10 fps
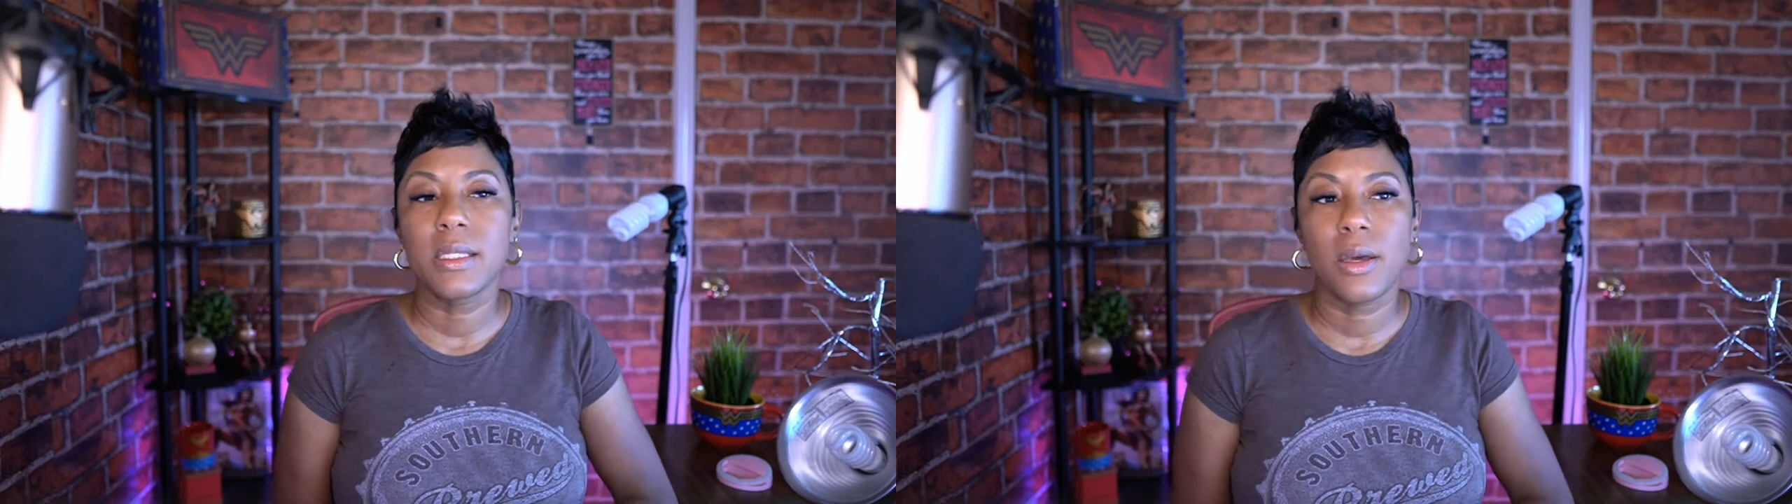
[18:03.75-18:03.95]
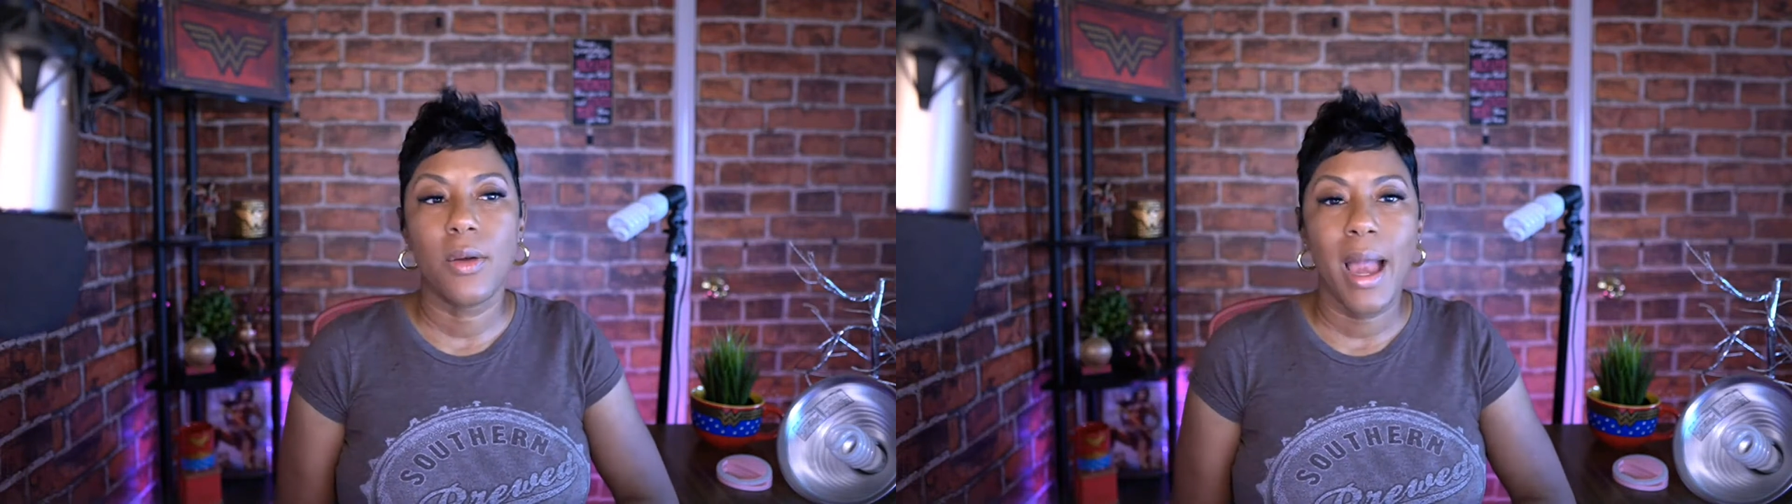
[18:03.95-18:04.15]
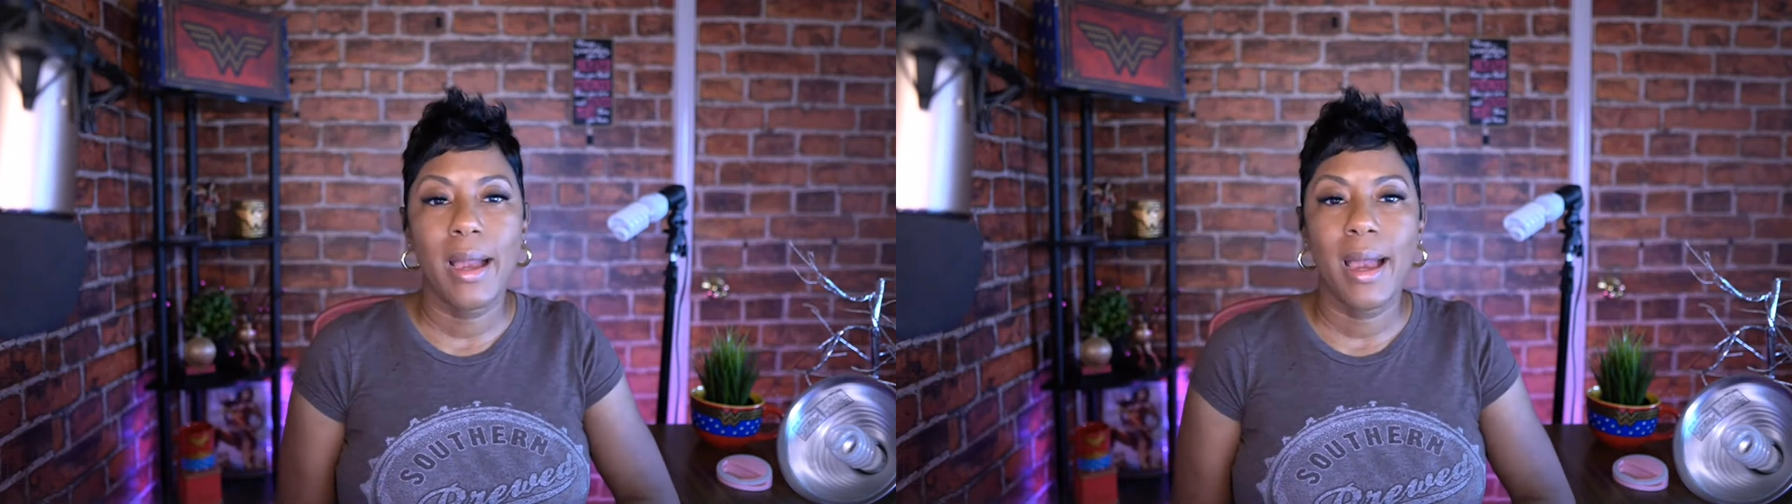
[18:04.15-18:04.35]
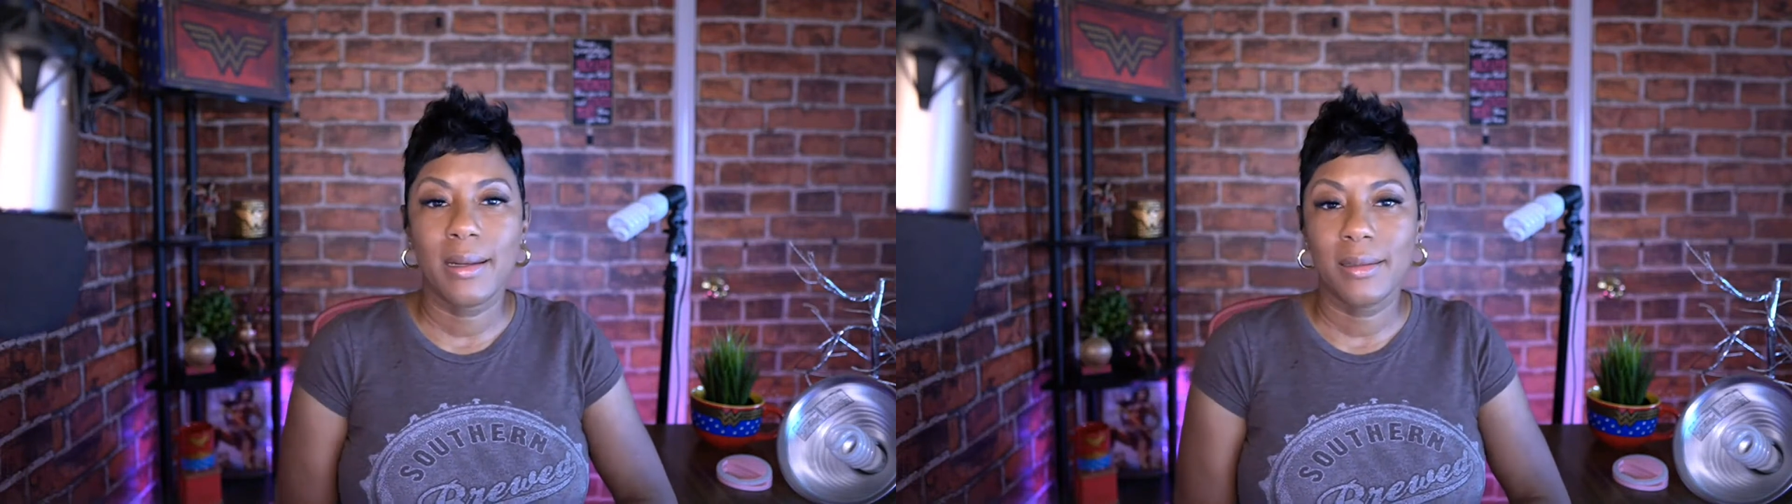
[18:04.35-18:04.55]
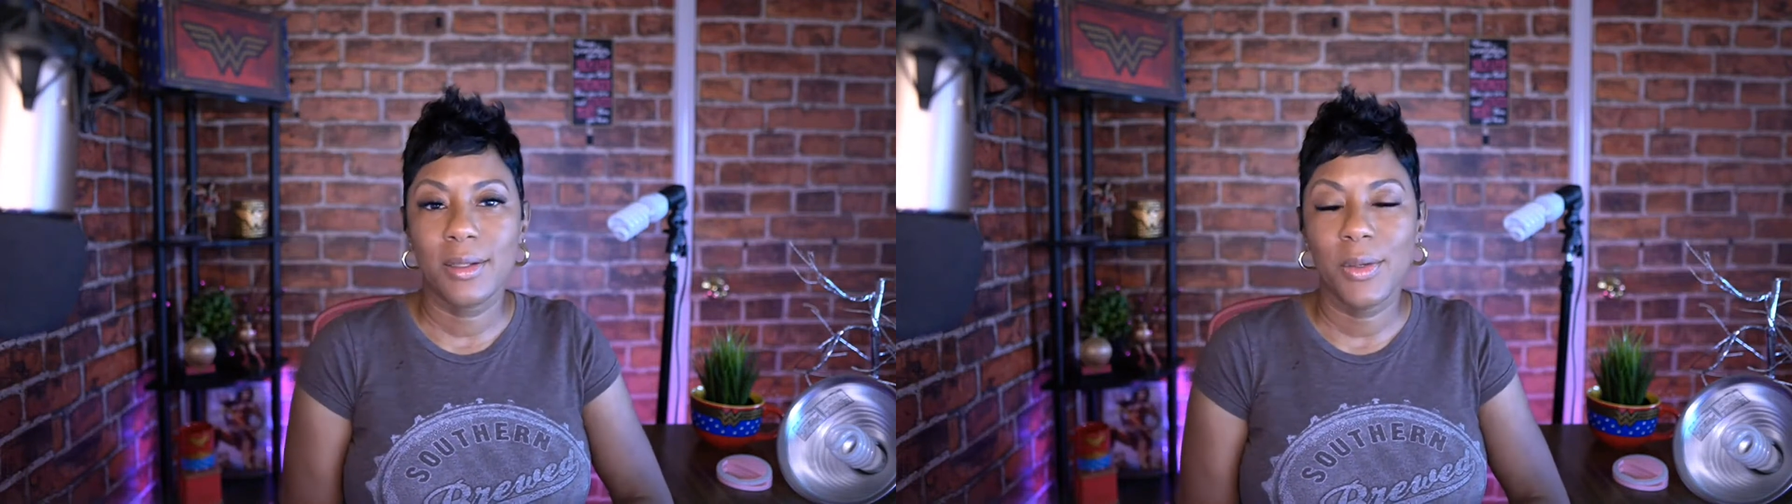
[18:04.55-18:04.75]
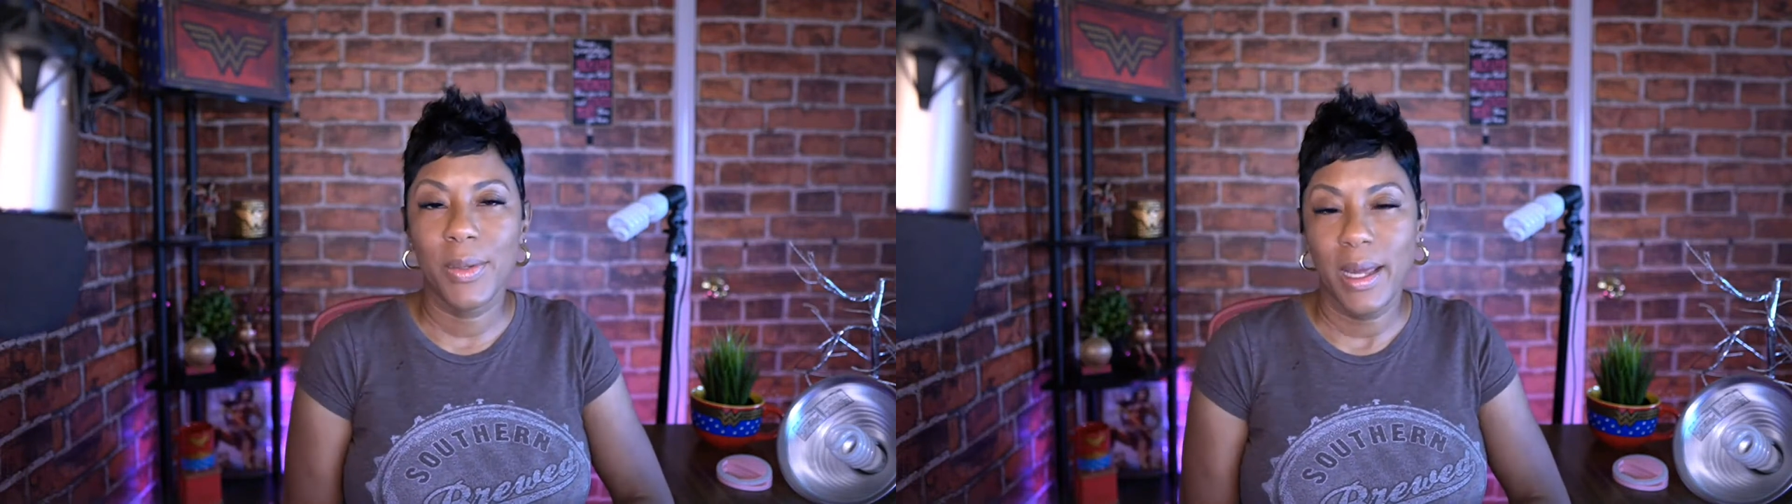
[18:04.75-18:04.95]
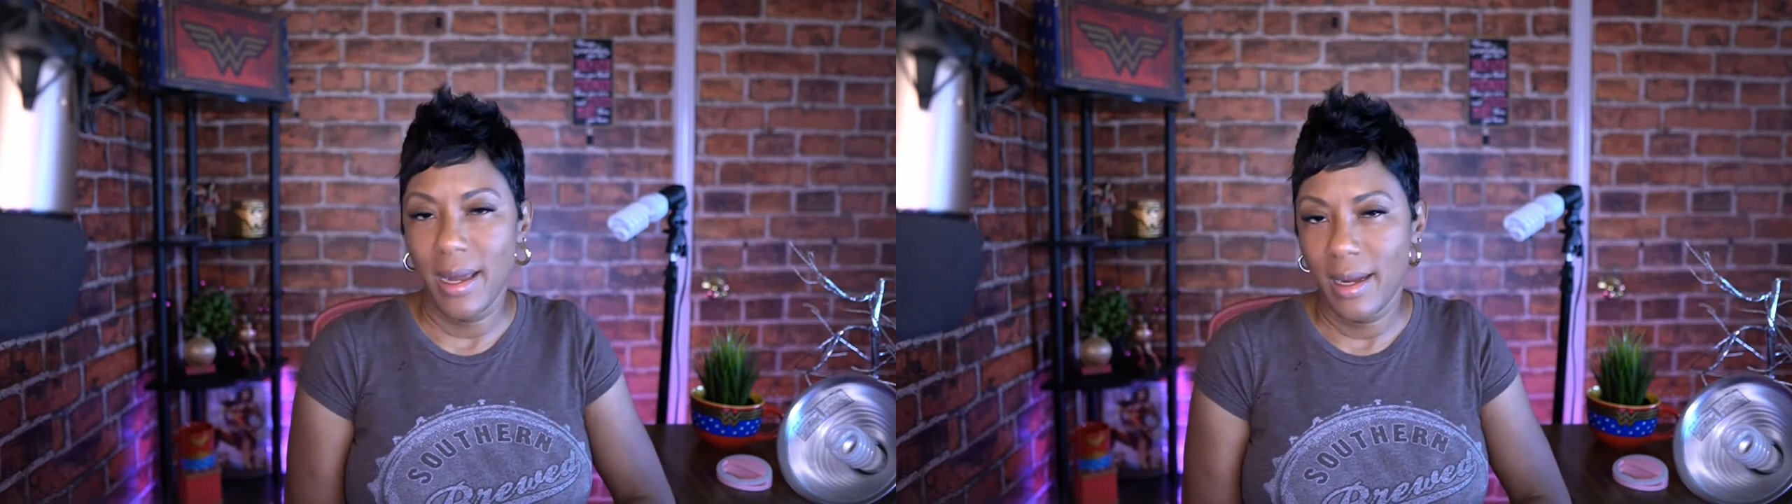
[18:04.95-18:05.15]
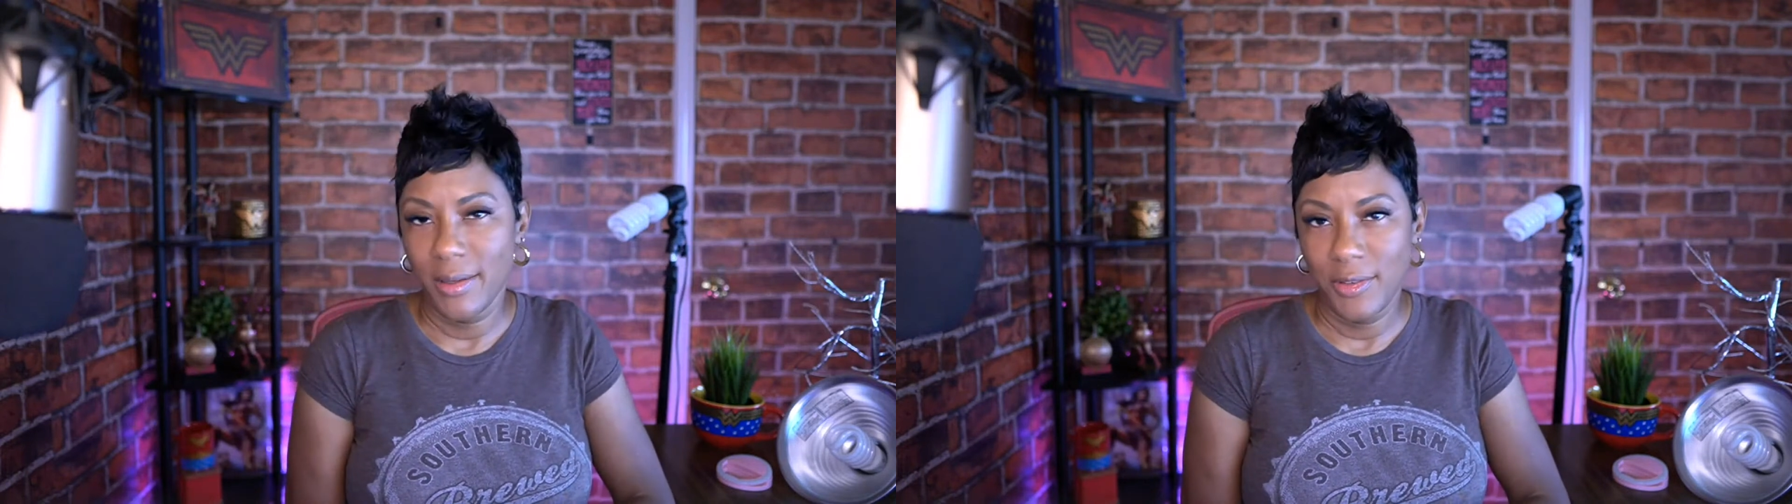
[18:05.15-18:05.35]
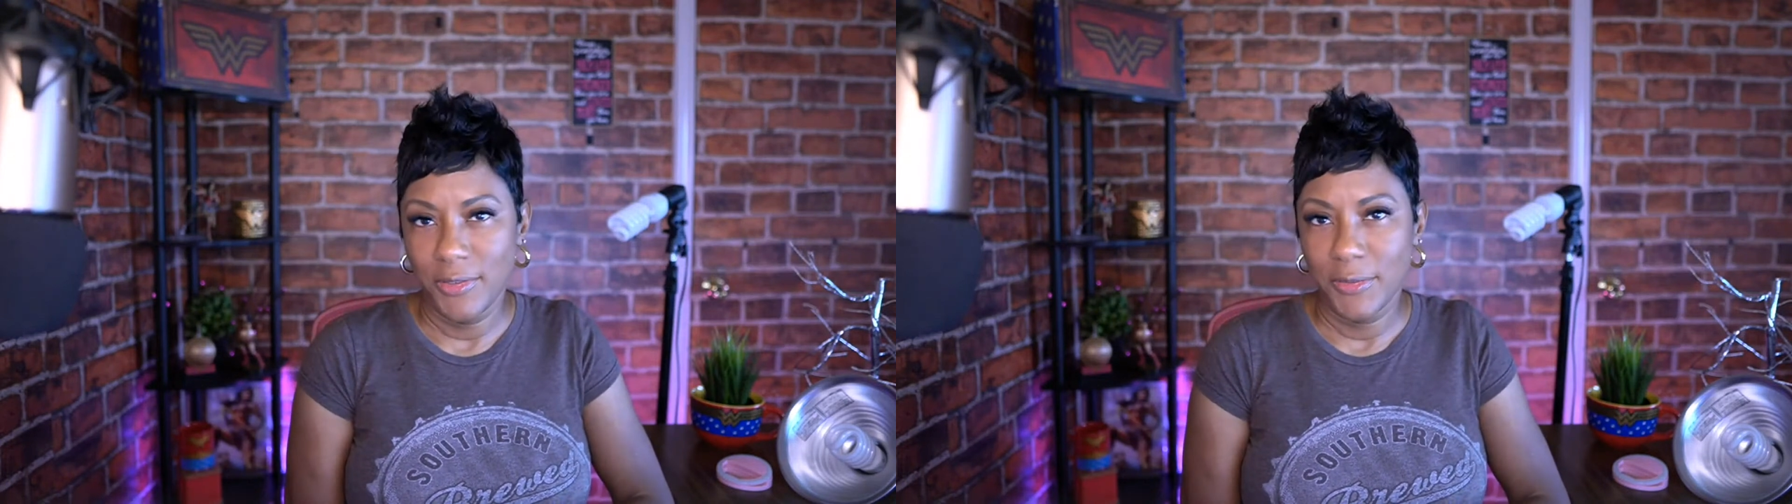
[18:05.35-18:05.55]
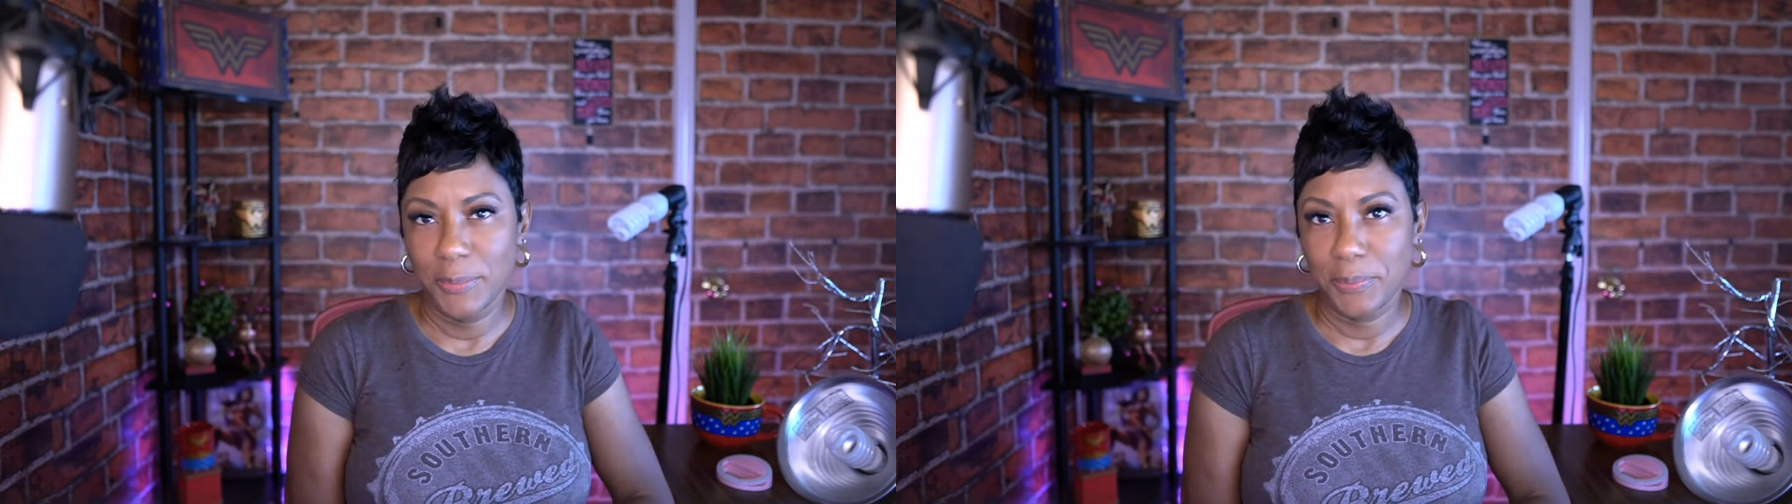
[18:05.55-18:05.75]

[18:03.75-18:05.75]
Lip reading: And so I got a little creative